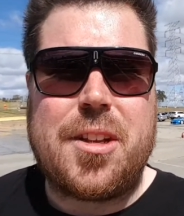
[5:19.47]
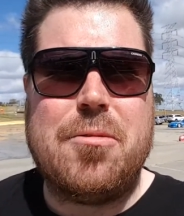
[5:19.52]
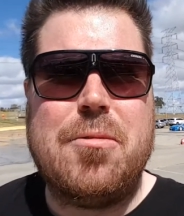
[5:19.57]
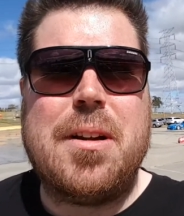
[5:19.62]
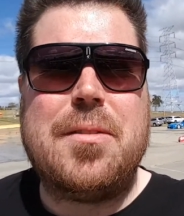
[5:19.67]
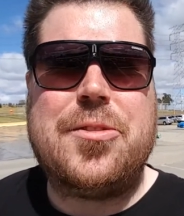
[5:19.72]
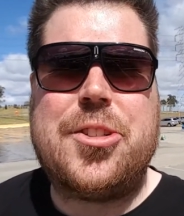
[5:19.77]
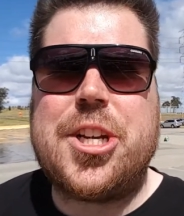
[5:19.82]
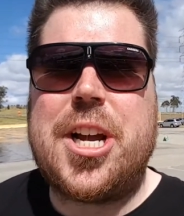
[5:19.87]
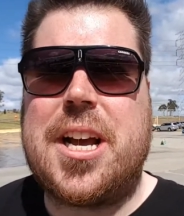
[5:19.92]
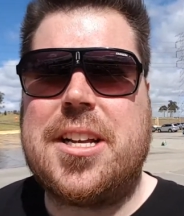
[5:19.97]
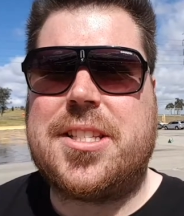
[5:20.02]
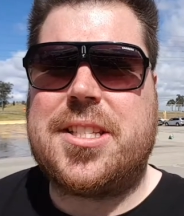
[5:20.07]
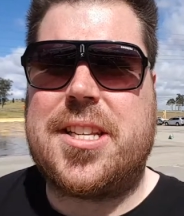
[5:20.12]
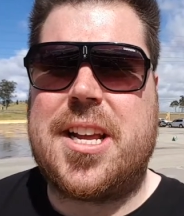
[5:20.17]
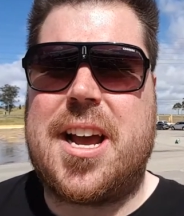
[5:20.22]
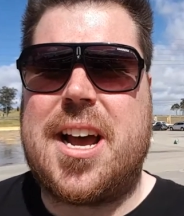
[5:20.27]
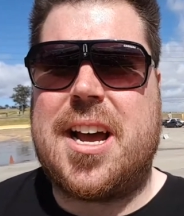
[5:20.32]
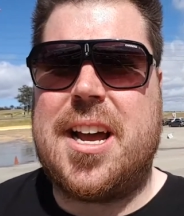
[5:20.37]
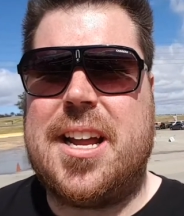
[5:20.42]
We've
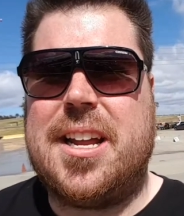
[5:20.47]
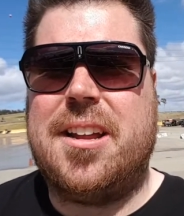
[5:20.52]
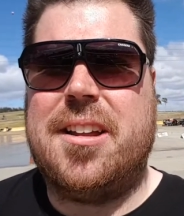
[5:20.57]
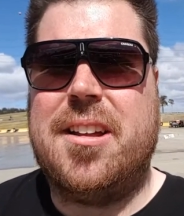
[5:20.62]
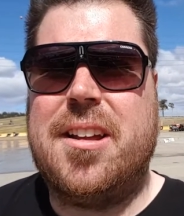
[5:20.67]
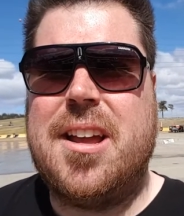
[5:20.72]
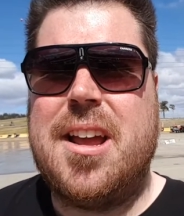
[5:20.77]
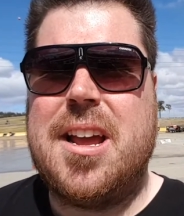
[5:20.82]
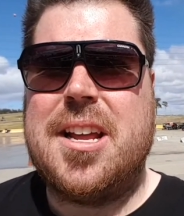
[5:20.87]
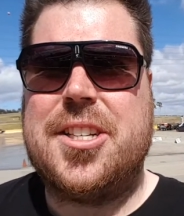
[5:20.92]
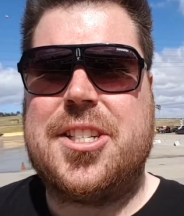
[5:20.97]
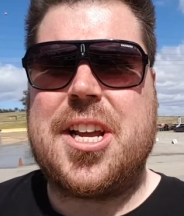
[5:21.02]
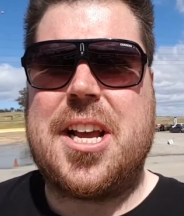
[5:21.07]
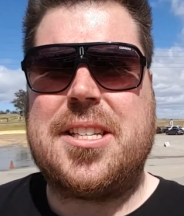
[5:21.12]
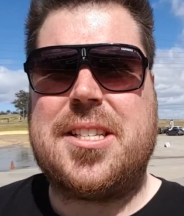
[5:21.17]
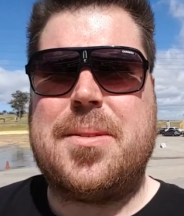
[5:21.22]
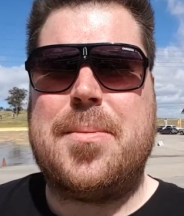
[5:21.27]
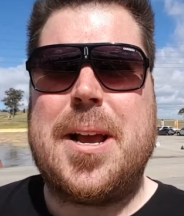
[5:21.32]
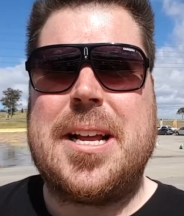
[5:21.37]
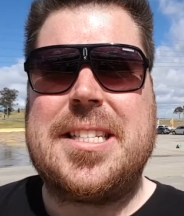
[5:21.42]
just uh,
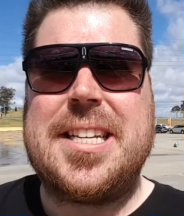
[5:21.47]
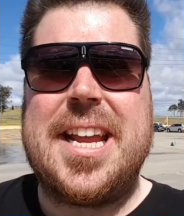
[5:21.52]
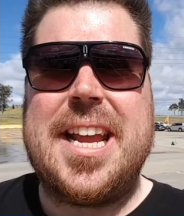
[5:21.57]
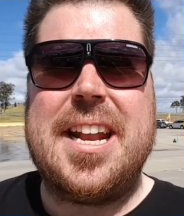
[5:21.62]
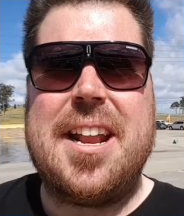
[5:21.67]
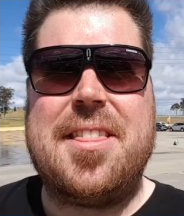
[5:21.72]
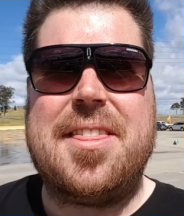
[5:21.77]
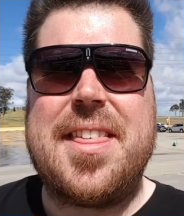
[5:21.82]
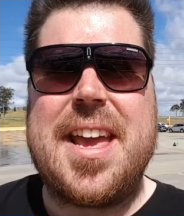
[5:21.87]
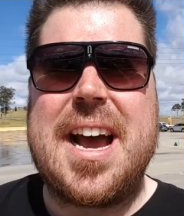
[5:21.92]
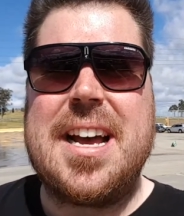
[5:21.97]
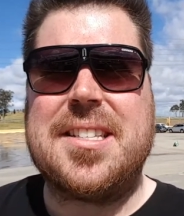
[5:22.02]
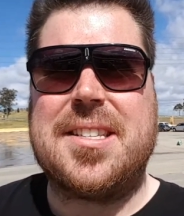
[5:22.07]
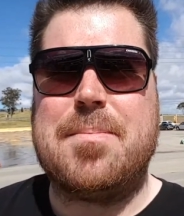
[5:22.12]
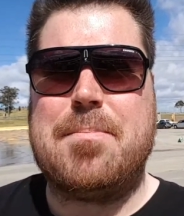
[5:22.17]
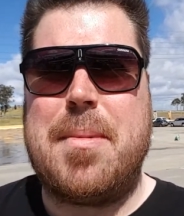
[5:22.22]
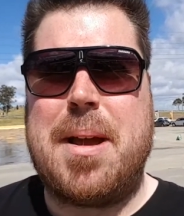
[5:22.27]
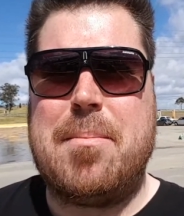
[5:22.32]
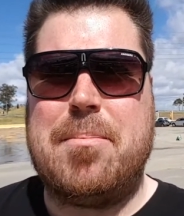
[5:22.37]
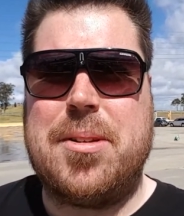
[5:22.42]
just about to hit a
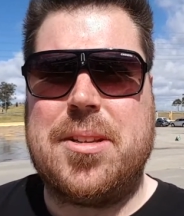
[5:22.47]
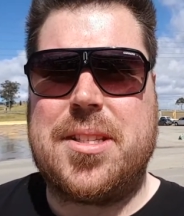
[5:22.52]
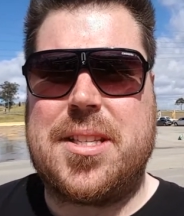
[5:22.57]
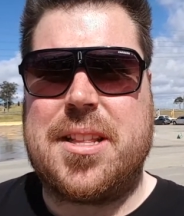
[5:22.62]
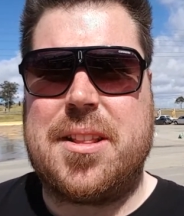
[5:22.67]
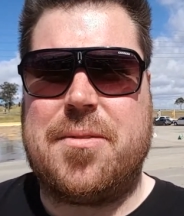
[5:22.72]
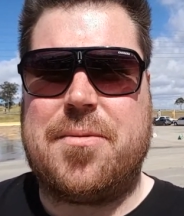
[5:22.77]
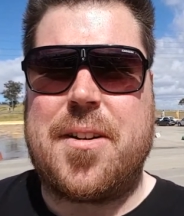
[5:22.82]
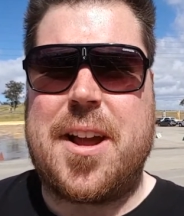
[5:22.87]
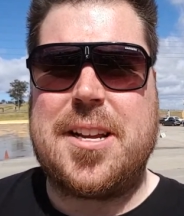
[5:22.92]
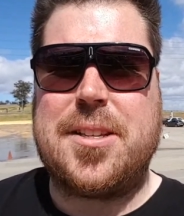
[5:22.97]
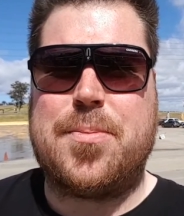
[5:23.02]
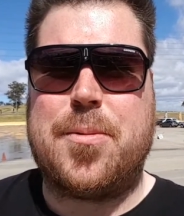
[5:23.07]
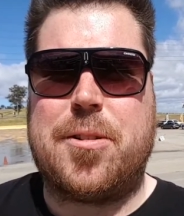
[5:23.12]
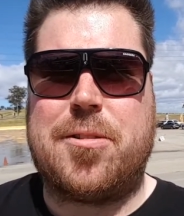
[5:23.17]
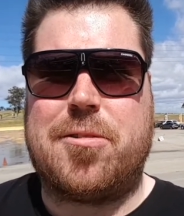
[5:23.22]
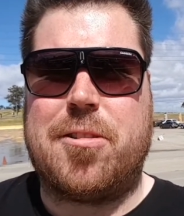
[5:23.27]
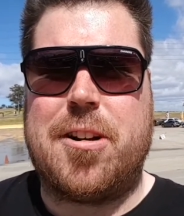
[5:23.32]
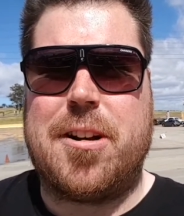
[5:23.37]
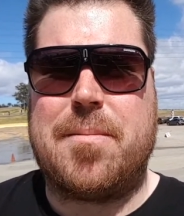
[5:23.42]
thousand members in the
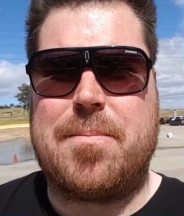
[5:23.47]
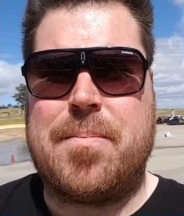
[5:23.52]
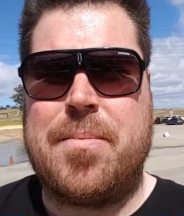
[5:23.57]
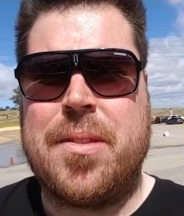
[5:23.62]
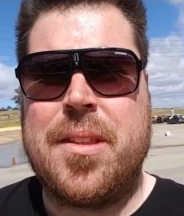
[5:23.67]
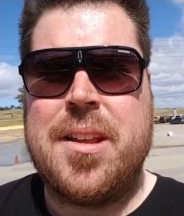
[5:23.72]
Facebook group.